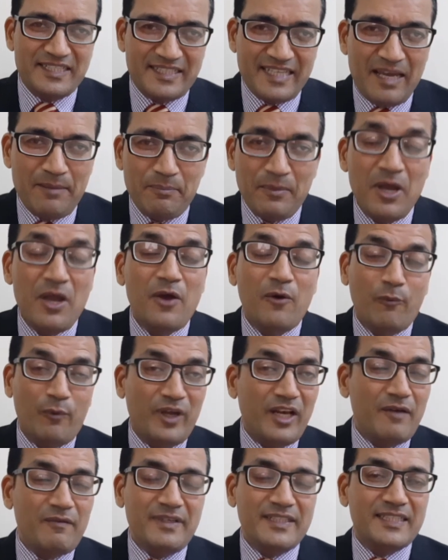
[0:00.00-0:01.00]
example,
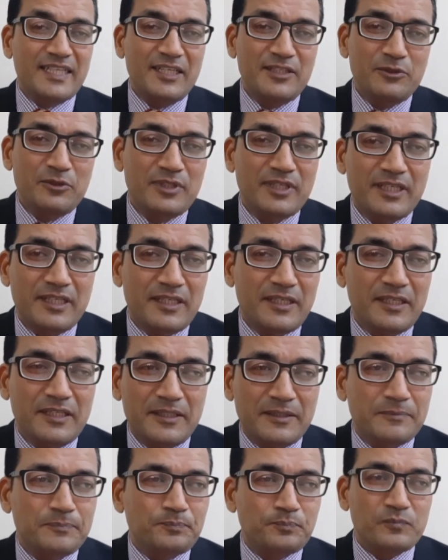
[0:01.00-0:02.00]
when I will tell you
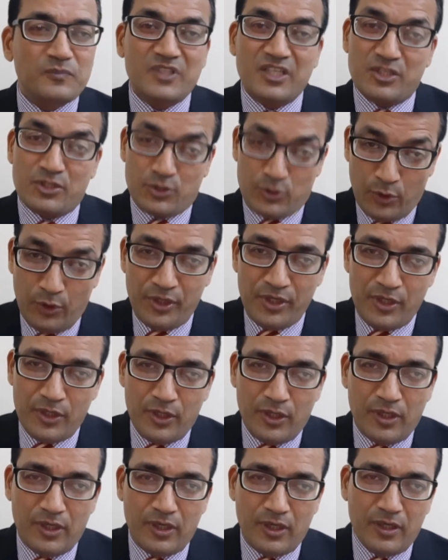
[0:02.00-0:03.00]
the story
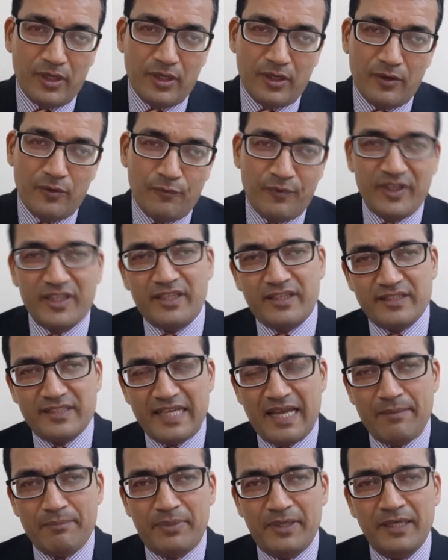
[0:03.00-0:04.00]
with
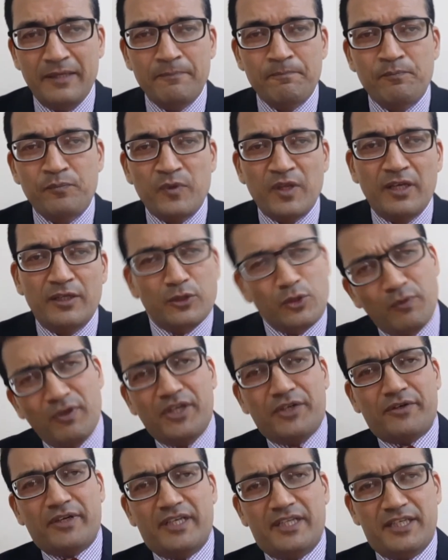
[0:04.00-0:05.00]
example, you will
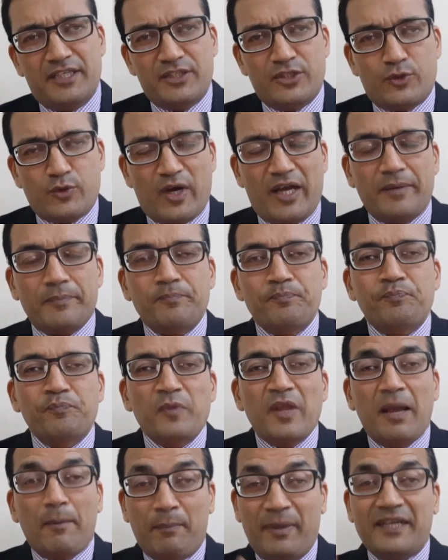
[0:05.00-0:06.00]
really enjoy.
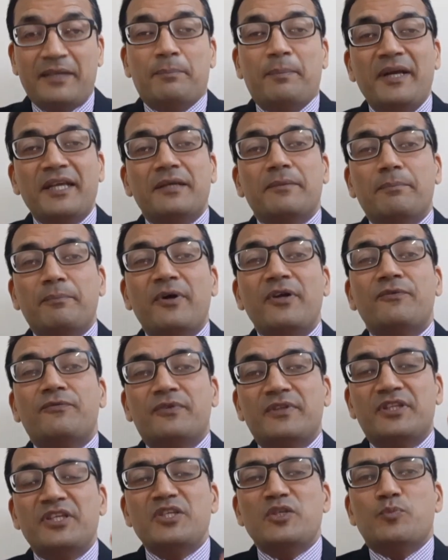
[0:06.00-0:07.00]
But for
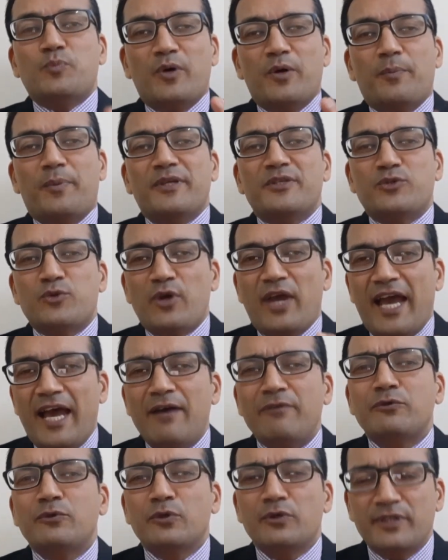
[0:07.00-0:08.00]
this purpose, you
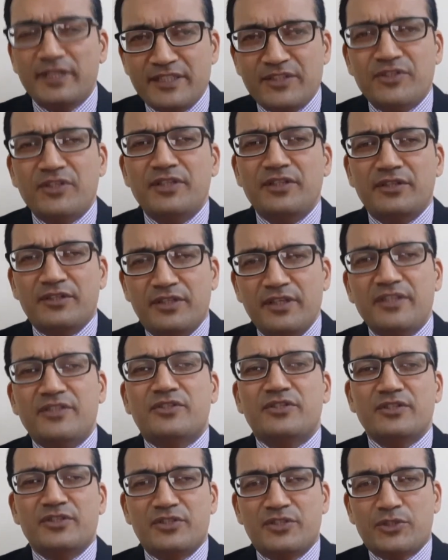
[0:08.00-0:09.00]
have to listen
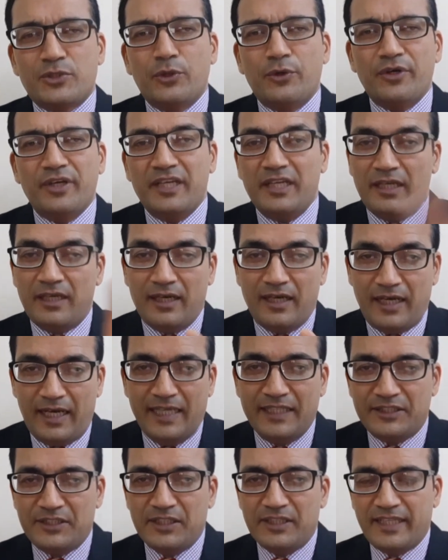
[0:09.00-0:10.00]
this story
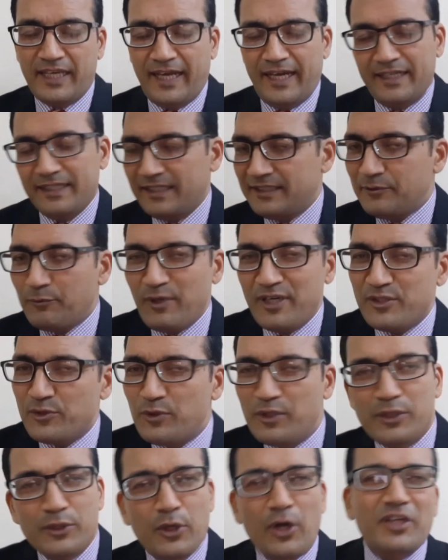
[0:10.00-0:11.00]
until the end. Otherwise, you
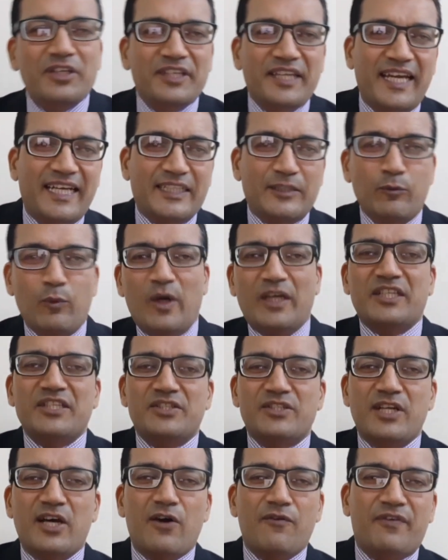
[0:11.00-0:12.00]
will not get what
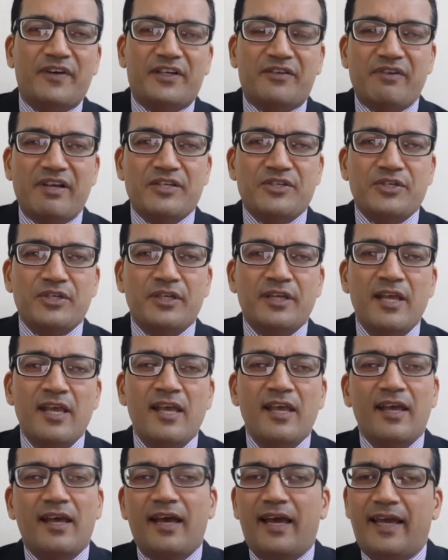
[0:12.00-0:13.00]
is law of attraction
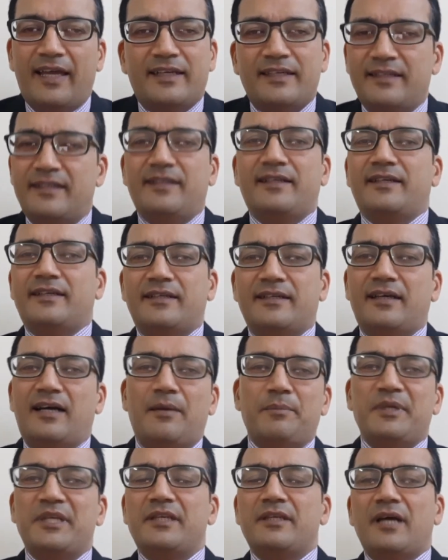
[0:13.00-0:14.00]

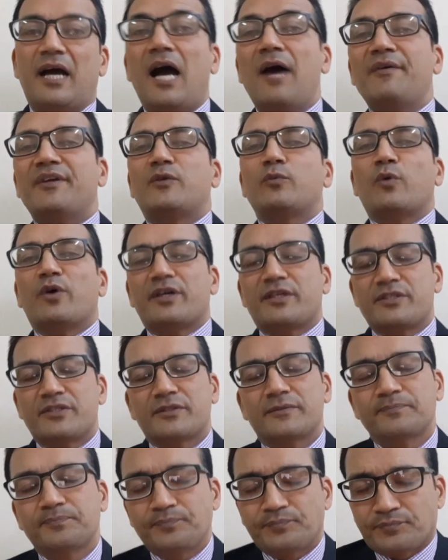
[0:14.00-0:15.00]
and how it
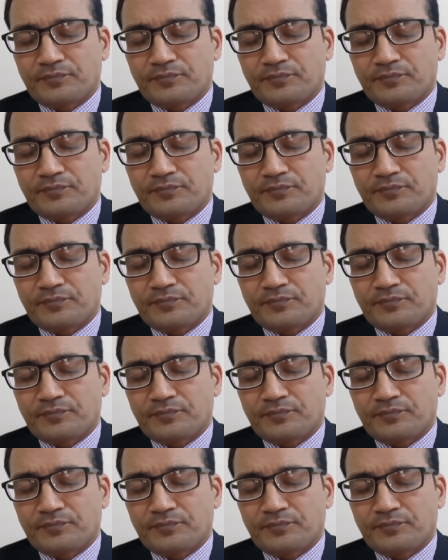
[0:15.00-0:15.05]
works.